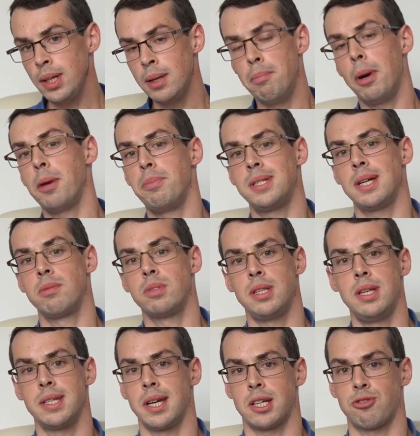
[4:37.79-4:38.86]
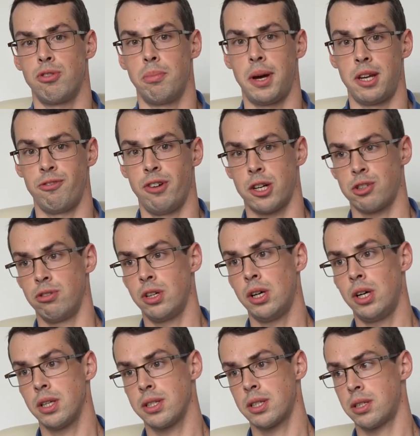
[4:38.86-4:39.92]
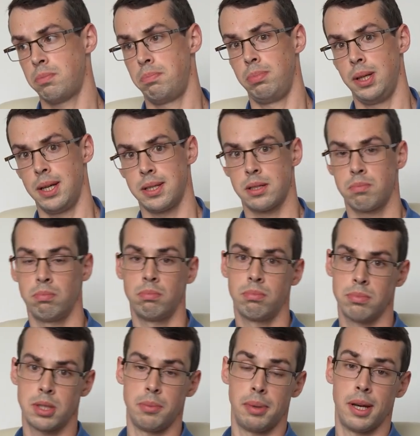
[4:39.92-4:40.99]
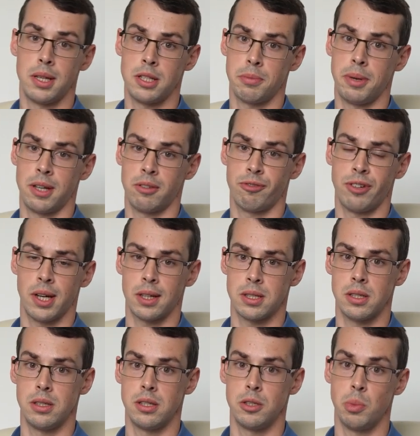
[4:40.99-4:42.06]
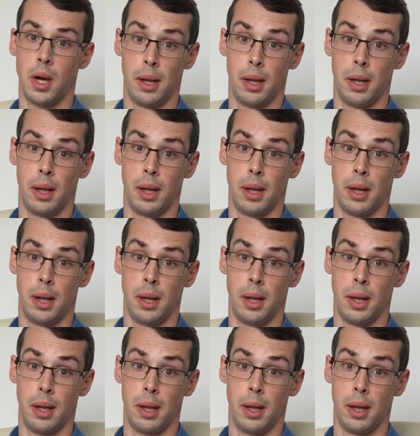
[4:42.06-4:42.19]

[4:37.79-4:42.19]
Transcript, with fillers: it might be down to these extra manufacturing costs, plus supply and demand factors as